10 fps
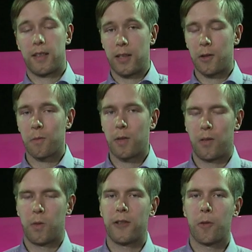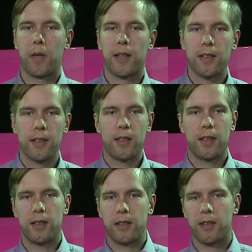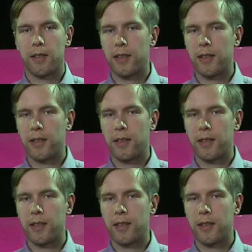Hello and welcome back. In